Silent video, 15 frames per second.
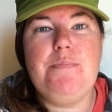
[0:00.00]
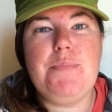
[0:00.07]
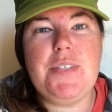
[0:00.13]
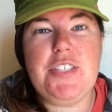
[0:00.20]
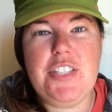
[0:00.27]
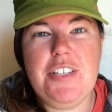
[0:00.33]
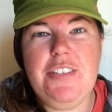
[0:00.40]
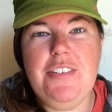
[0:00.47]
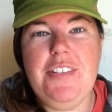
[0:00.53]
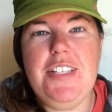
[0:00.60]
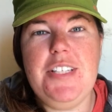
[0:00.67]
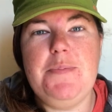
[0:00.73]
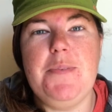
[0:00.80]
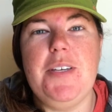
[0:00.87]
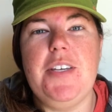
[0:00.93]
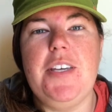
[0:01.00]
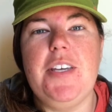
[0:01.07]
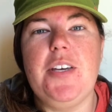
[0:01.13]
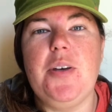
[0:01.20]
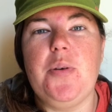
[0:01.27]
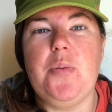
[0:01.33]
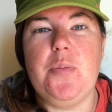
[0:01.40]
But generally
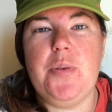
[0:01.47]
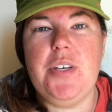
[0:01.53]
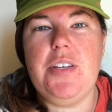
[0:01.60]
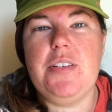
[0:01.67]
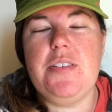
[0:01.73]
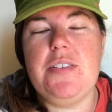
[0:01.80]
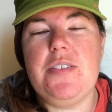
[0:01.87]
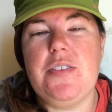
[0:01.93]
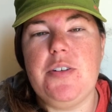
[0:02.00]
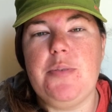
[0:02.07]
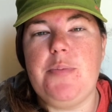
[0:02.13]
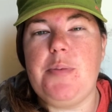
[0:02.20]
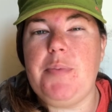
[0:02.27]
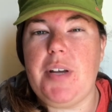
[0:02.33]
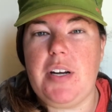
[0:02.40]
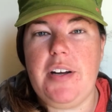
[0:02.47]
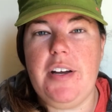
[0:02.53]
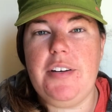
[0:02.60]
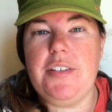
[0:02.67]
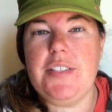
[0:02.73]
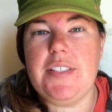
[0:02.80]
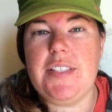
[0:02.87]
speaking, we could assume about
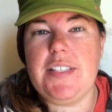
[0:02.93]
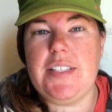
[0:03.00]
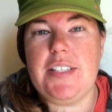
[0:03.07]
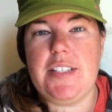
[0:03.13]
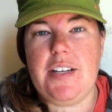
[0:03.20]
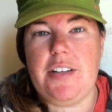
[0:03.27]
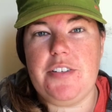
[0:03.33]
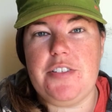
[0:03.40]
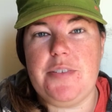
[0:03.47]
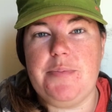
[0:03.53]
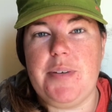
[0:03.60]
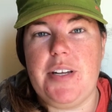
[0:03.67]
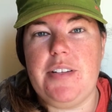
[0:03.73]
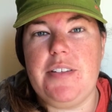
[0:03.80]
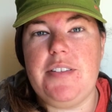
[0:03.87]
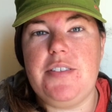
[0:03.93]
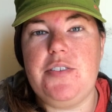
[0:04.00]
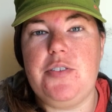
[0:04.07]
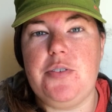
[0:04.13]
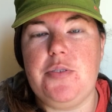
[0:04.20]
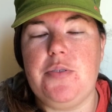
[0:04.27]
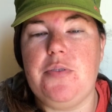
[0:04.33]
$160 a month
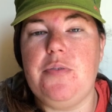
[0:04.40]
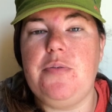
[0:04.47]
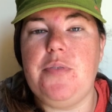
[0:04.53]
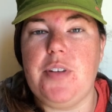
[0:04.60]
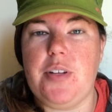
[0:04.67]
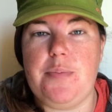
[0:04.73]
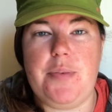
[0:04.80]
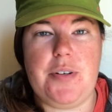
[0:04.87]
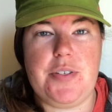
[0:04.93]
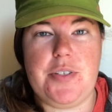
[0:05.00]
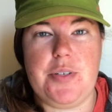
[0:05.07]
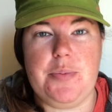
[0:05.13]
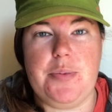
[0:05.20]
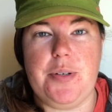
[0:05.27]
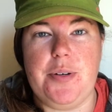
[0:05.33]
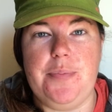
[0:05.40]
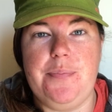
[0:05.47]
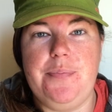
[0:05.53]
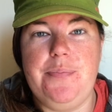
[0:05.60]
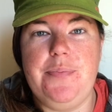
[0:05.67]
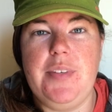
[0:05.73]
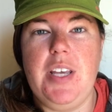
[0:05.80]
to fill up our Subaru.
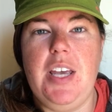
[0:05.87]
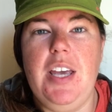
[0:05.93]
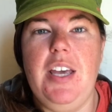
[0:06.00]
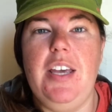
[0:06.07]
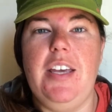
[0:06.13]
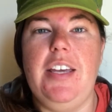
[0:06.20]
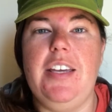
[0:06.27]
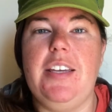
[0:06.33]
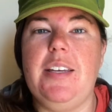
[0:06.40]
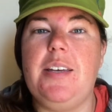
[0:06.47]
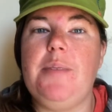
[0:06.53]
In